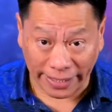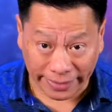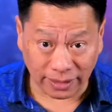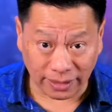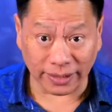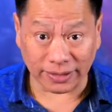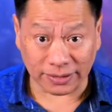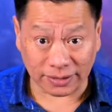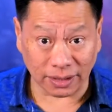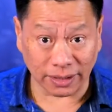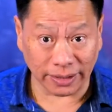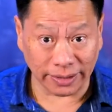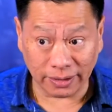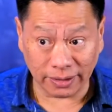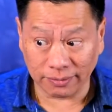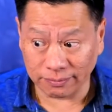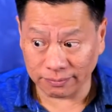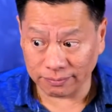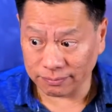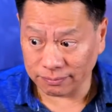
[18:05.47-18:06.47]

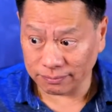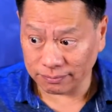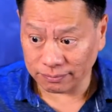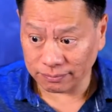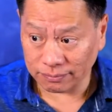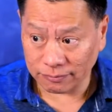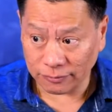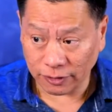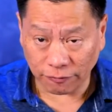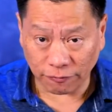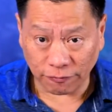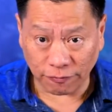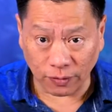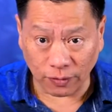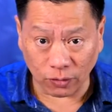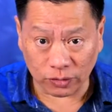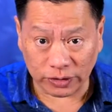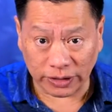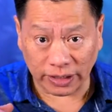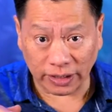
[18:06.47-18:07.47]
mindlessly
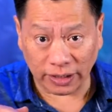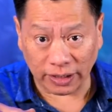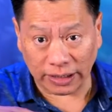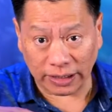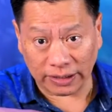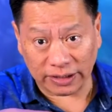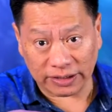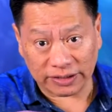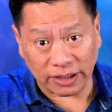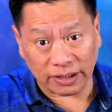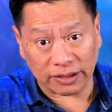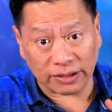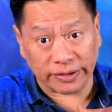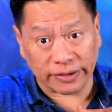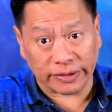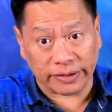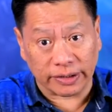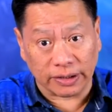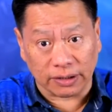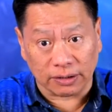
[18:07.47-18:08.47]
floating in this
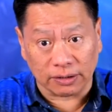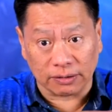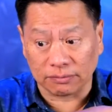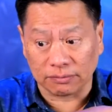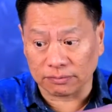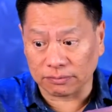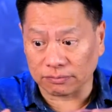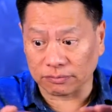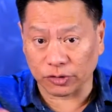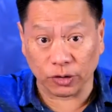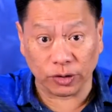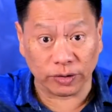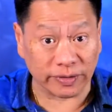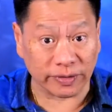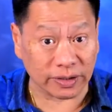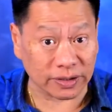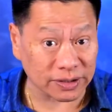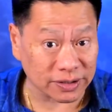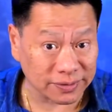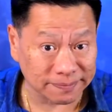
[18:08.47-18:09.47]
ethereal
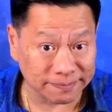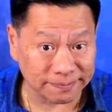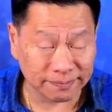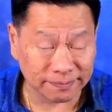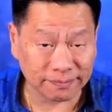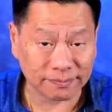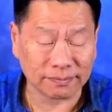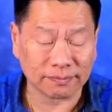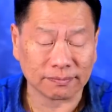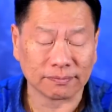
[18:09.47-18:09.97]
universe.